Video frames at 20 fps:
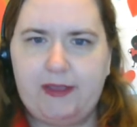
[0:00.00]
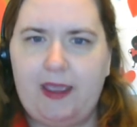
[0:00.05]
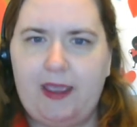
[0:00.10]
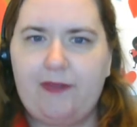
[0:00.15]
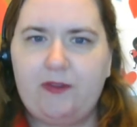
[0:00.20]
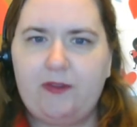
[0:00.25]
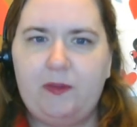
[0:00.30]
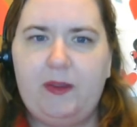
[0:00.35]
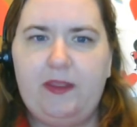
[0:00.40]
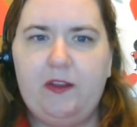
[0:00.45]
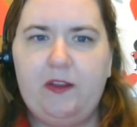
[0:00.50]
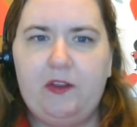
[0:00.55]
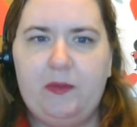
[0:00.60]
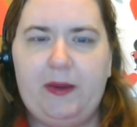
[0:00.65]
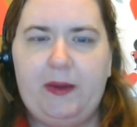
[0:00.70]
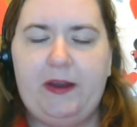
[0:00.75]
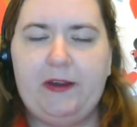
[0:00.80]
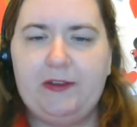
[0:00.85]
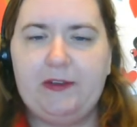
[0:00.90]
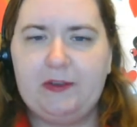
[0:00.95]
They have to be there. Their
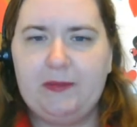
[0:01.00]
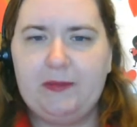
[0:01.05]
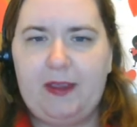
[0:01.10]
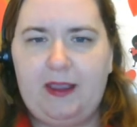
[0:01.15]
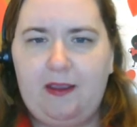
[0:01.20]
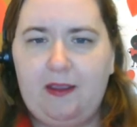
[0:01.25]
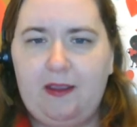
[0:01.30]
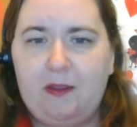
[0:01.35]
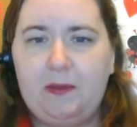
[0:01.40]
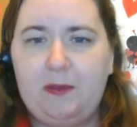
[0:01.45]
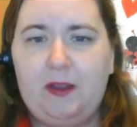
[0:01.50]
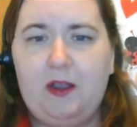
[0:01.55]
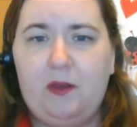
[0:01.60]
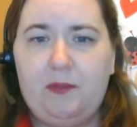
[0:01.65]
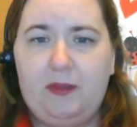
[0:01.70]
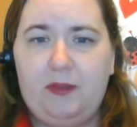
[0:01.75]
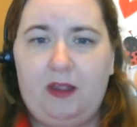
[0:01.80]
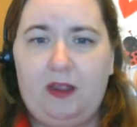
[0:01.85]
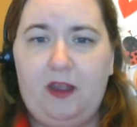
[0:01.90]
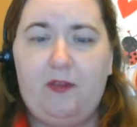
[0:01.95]
parents are making them
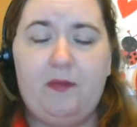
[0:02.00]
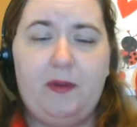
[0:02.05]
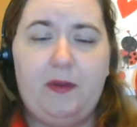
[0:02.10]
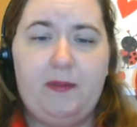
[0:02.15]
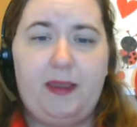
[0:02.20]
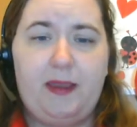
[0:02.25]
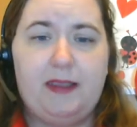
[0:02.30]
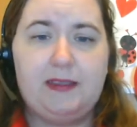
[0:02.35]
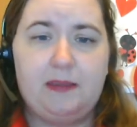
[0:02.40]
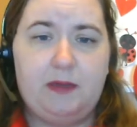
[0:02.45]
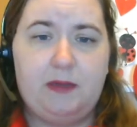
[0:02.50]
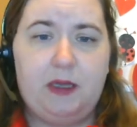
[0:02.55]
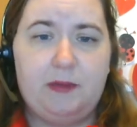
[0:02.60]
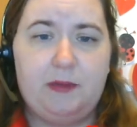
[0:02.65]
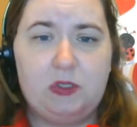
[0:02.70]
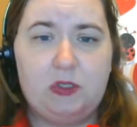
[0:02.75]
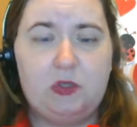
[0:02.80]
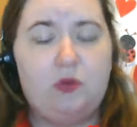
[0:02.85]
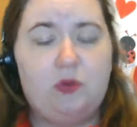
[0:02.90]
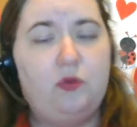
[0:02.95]
come. The government makes them
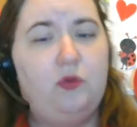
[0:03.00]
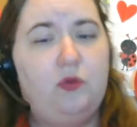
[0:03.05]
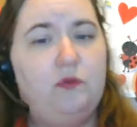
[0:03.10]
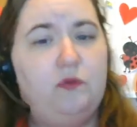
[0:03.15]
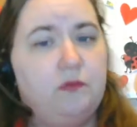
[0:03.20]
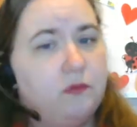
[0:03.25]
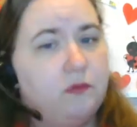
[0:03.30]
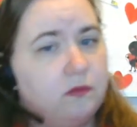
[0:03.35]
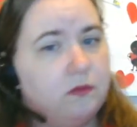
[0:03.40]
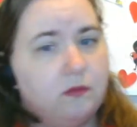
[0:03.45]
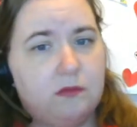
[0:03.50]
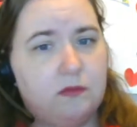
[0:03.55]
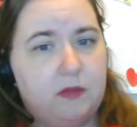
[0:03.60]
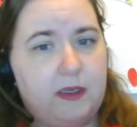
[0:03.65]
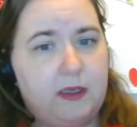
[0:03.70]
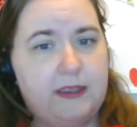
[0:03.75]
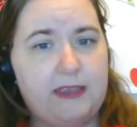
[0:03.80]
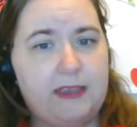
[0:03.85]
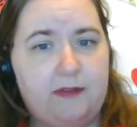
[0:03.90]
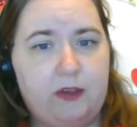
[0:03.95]
come to school.
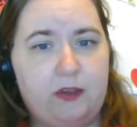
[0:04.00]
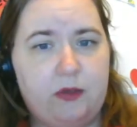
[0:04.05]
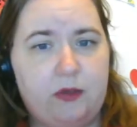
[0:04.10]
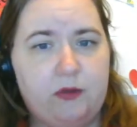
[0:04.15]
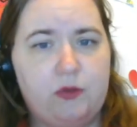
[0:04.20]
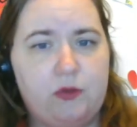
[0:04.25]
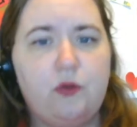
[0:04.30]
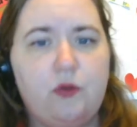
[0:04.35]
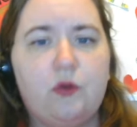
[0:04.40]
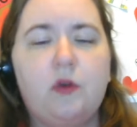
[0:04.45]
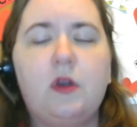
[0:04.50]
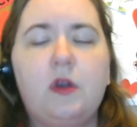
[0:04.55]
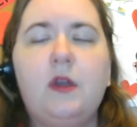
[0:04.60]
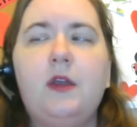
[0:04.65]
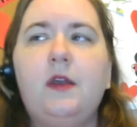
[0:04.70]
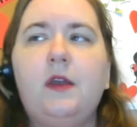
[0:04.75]
Kids have to go to school.